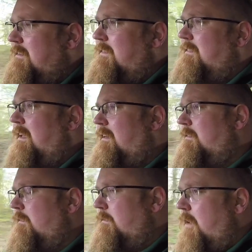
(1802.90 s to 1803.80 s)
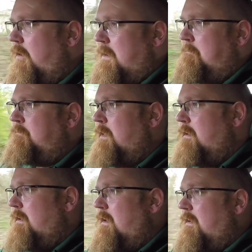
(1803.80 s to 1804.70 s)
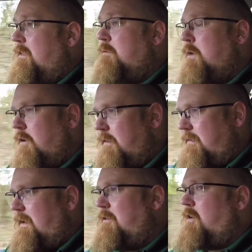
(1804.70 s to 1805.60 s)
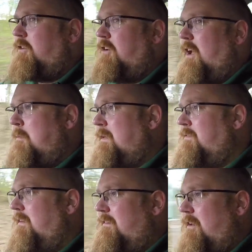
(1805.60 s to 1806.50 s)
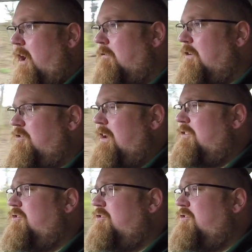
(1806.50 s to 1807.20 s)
the test of time. Then we've got the technology. I mean, this car is just